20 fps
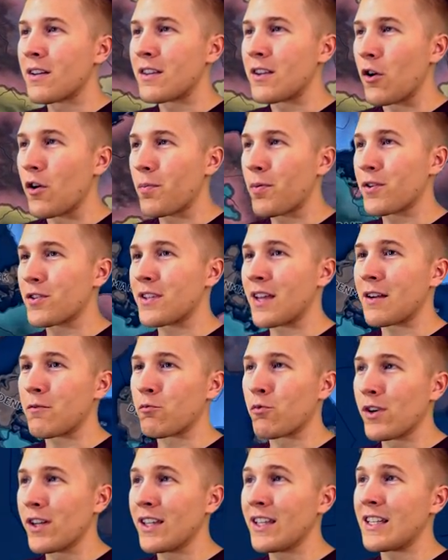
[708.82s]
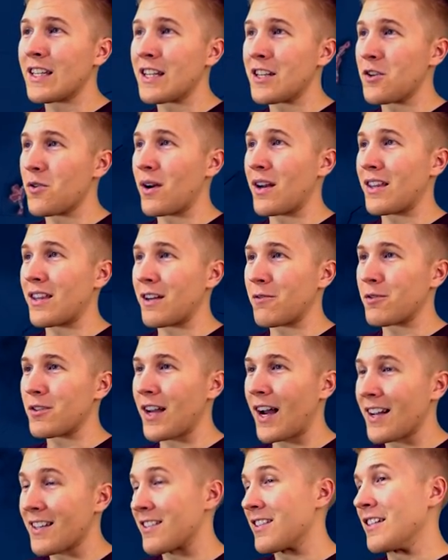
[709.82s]
the only person that really didn't do anything was
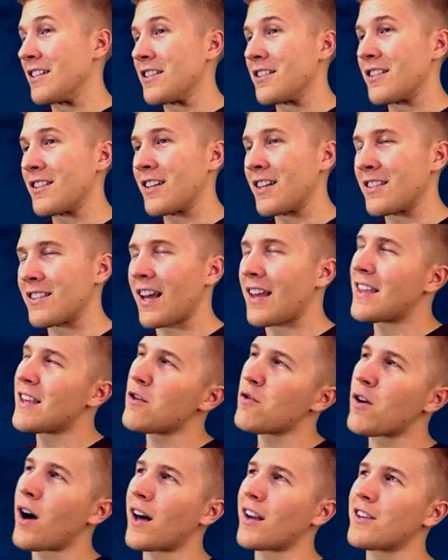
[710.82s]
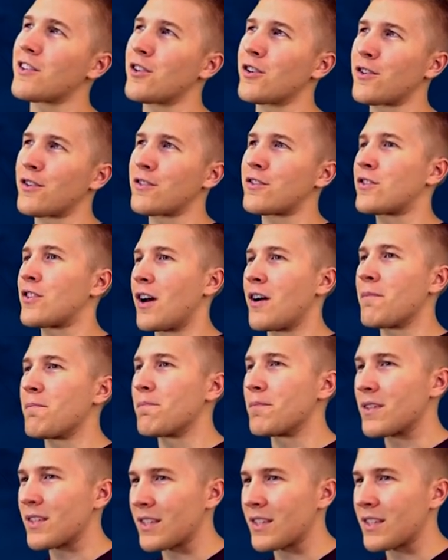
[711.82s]
Iceland, because I think Uganda took some